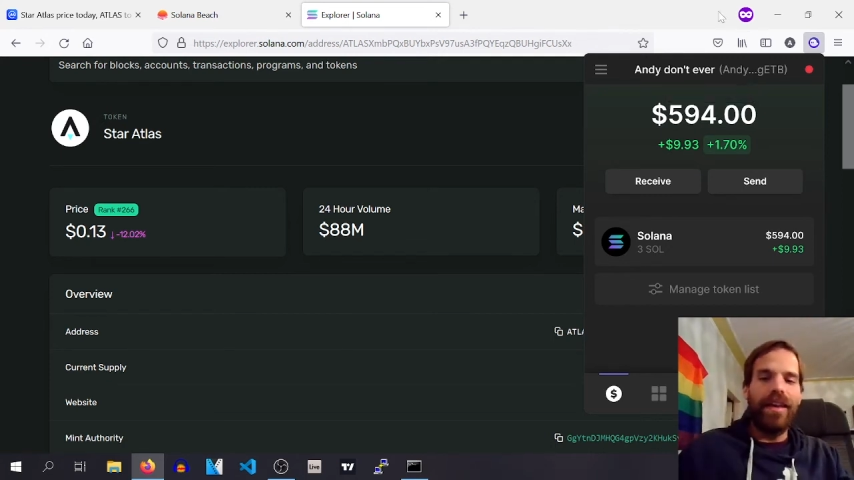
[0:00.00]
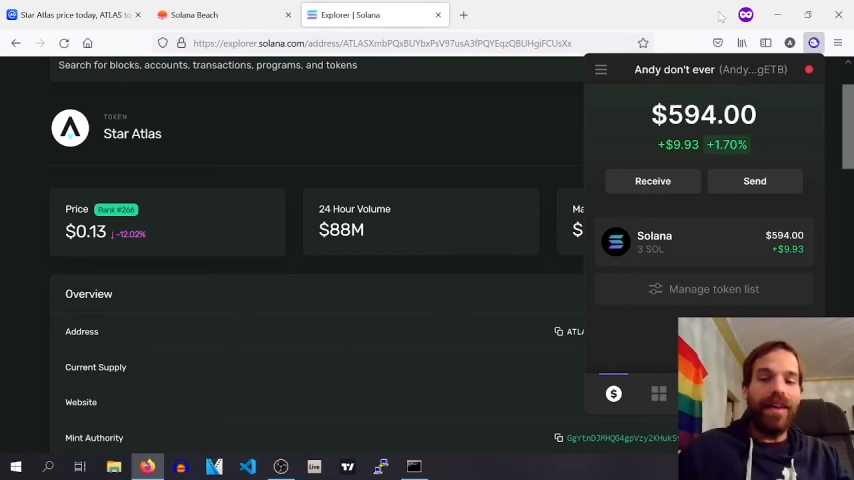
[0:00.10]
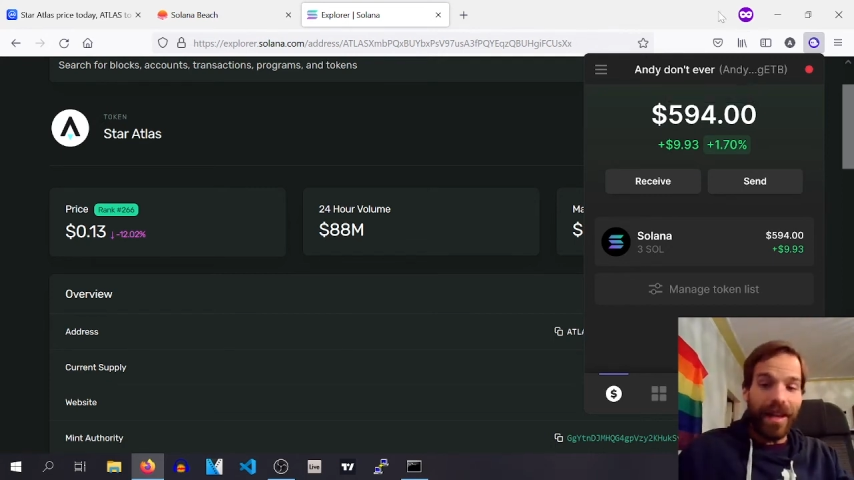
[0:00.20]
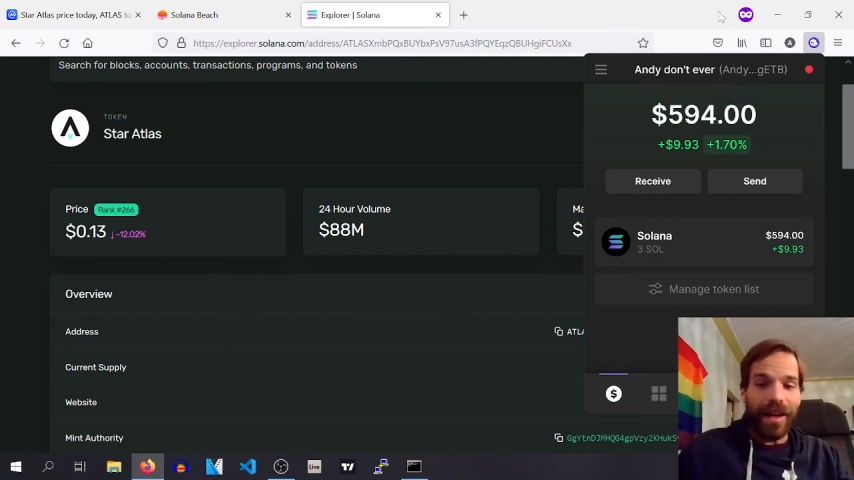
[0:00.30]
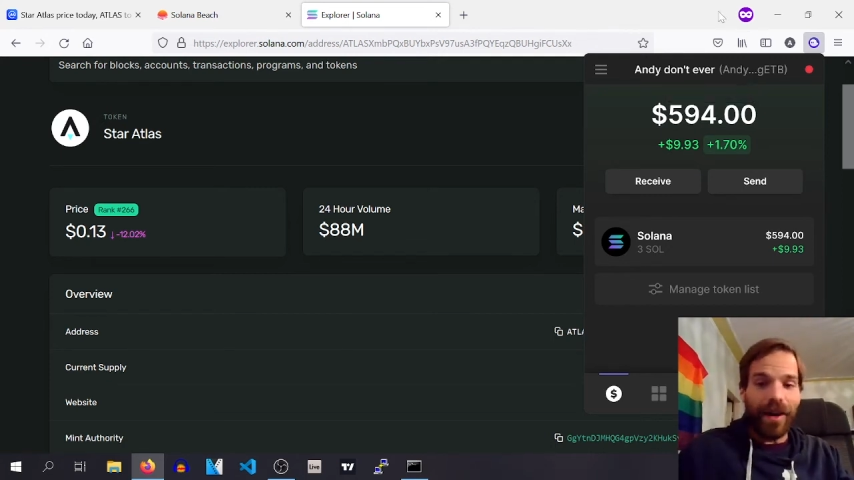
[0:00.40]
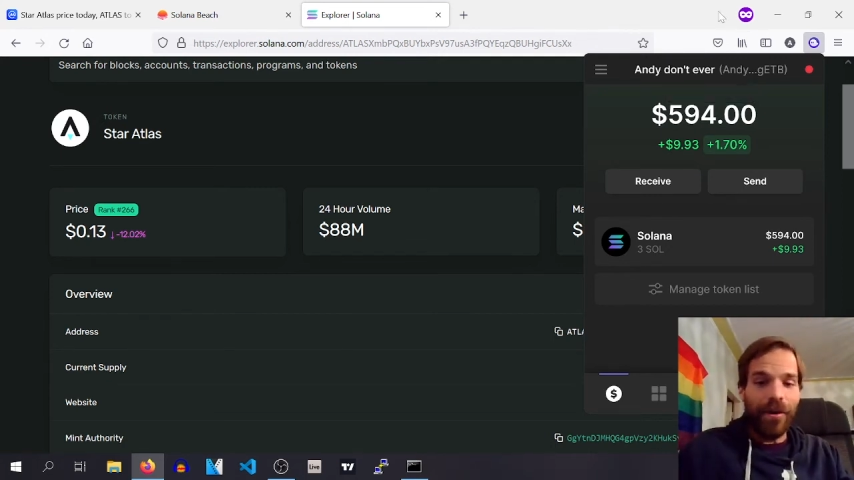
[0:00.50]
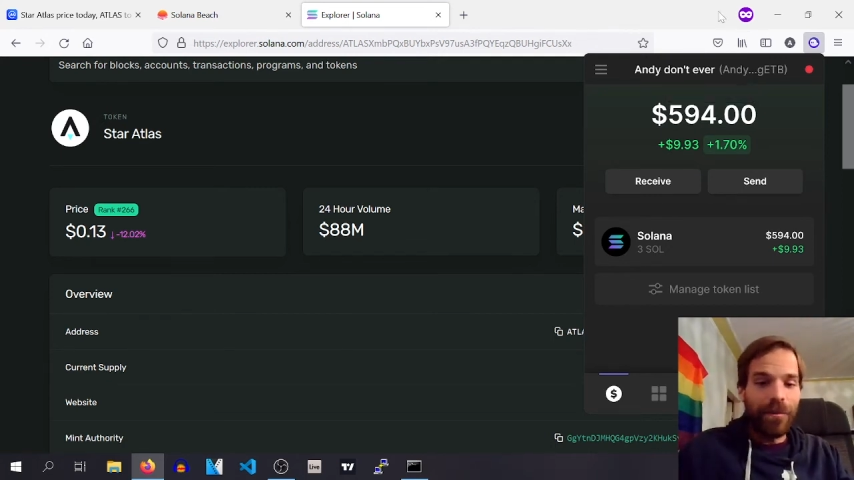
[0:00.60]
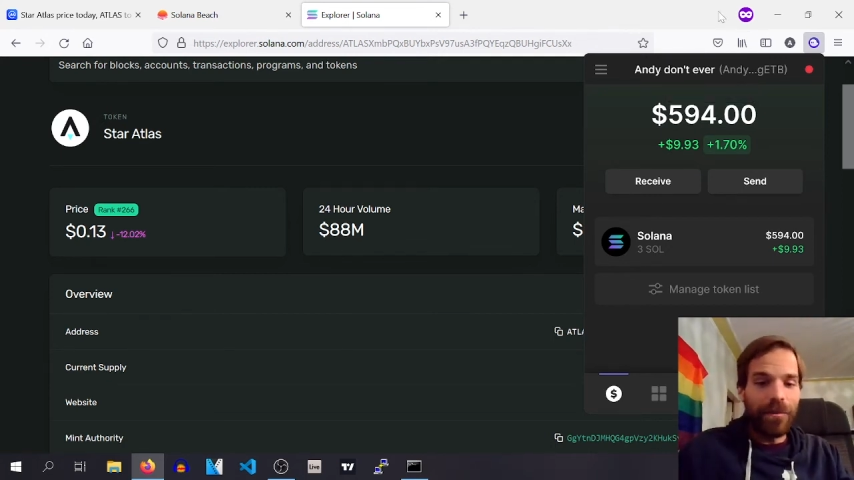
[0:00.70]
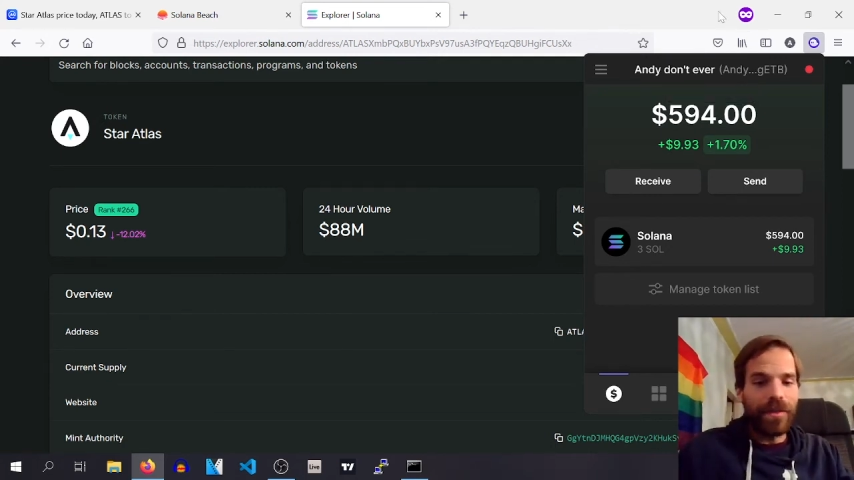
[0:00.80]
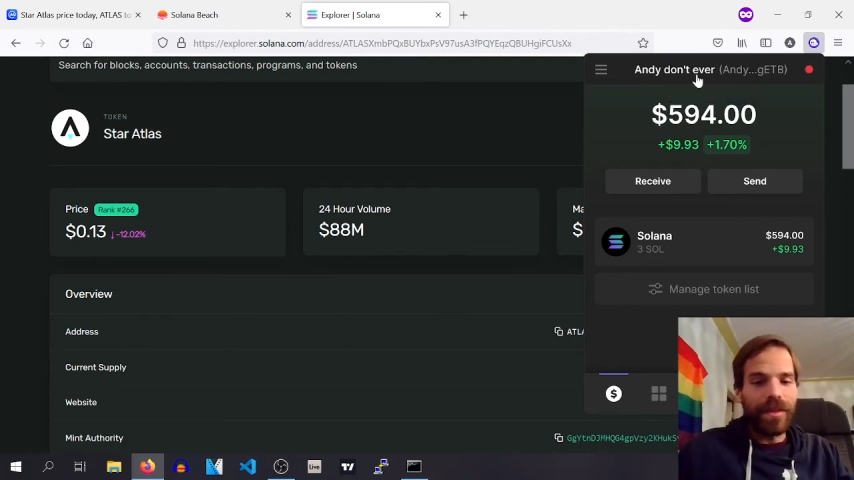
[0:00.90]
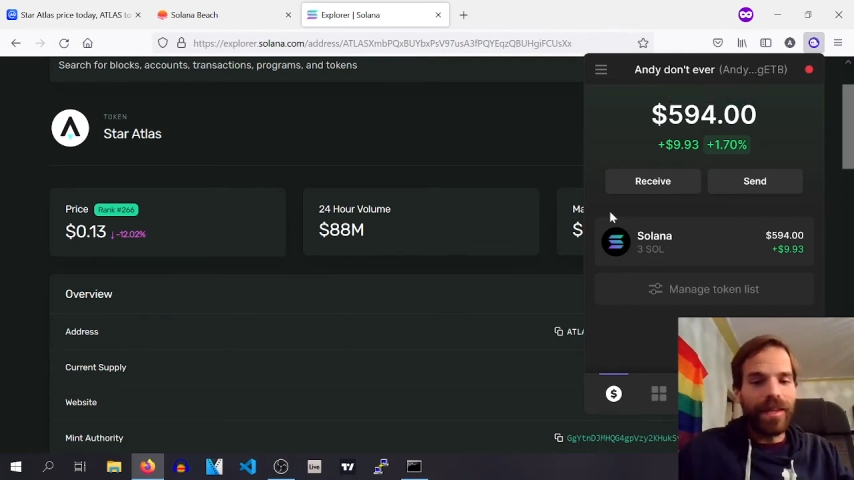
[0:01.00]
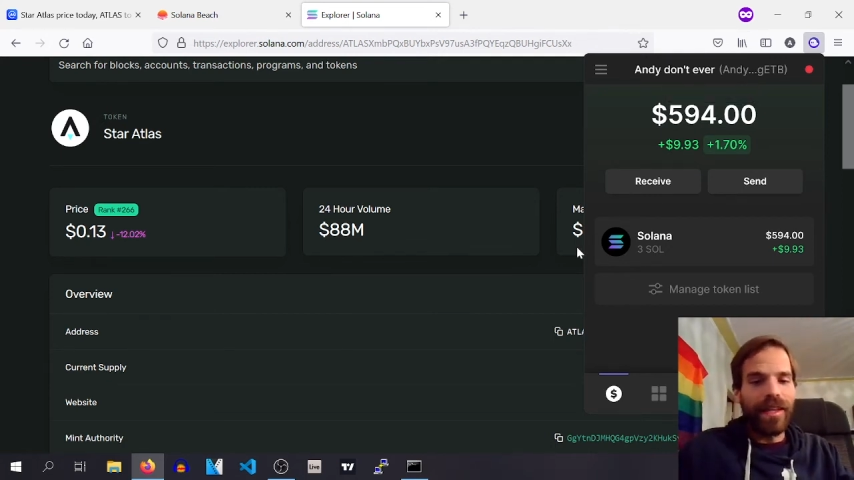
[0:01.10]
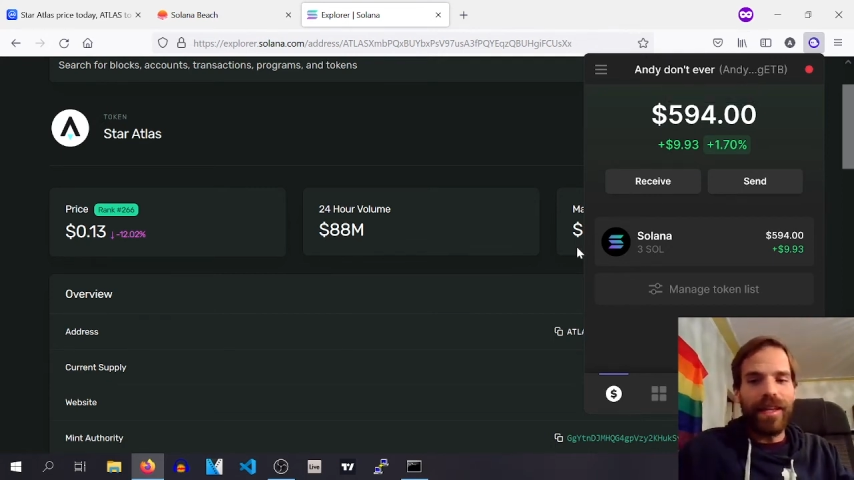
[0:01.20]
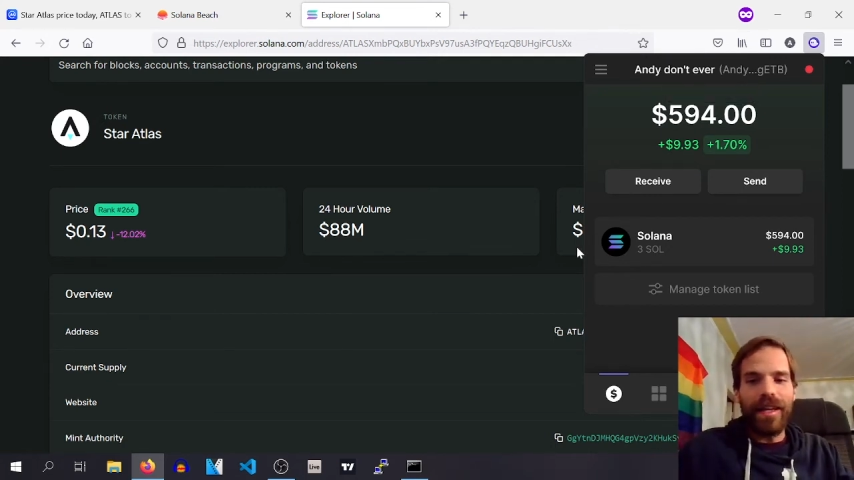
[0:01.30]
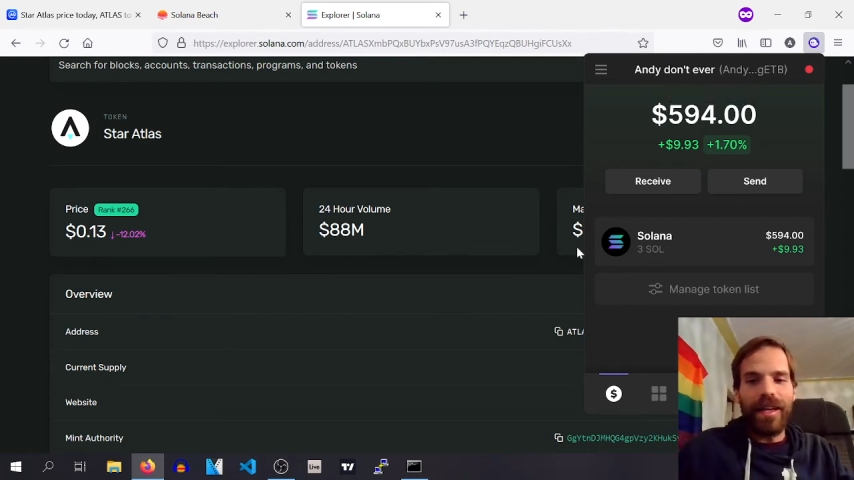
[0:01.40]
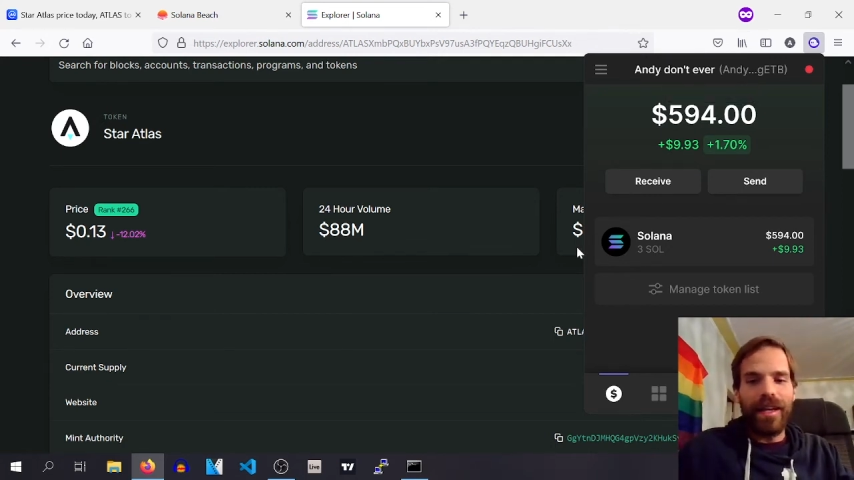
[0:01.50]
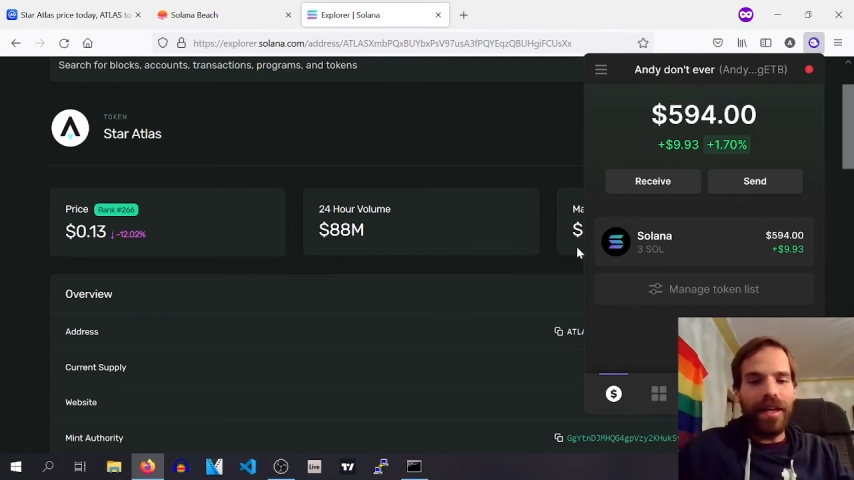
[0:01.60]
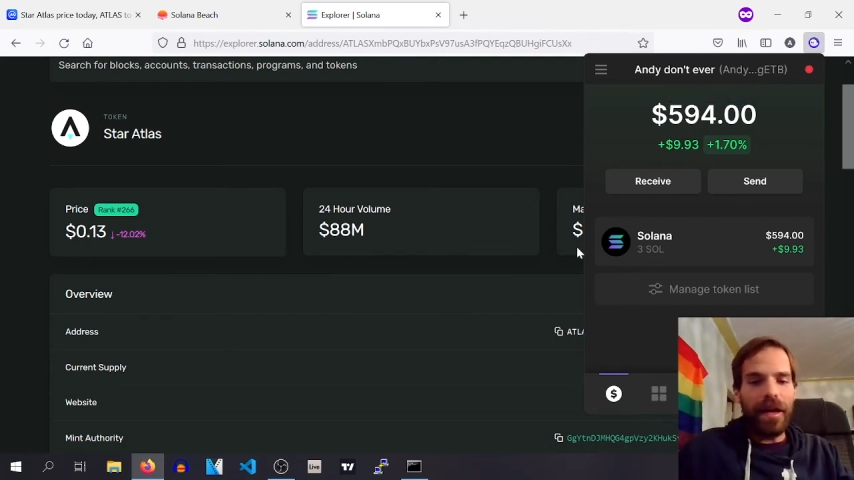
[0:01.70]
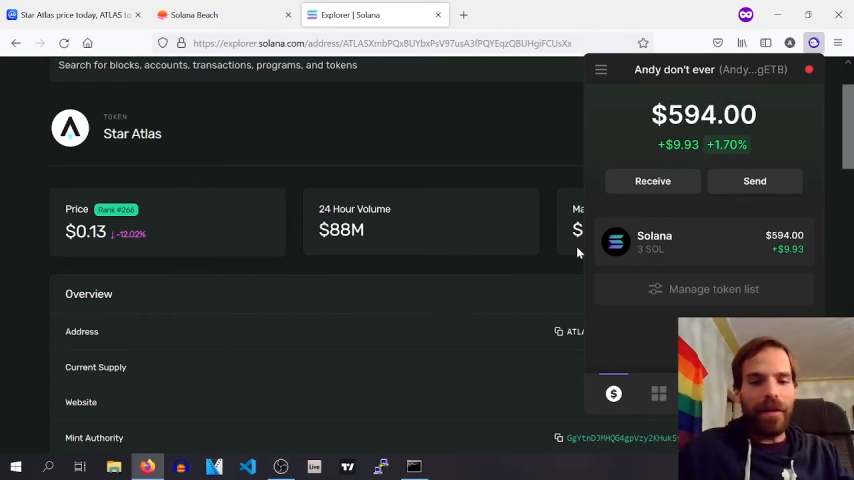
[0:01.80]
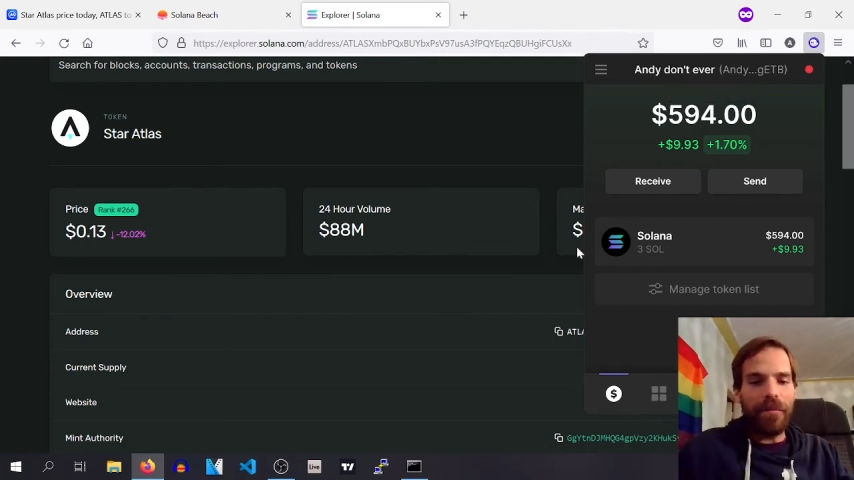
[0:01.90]
Anyhow,
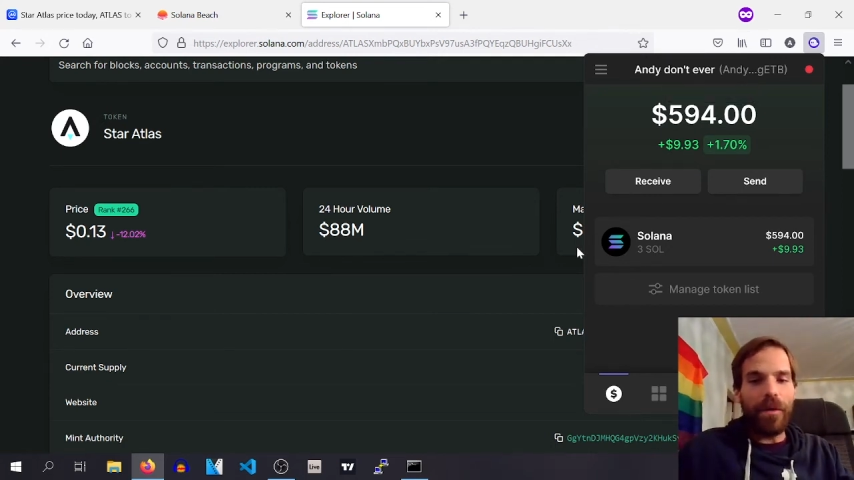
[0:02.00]
um,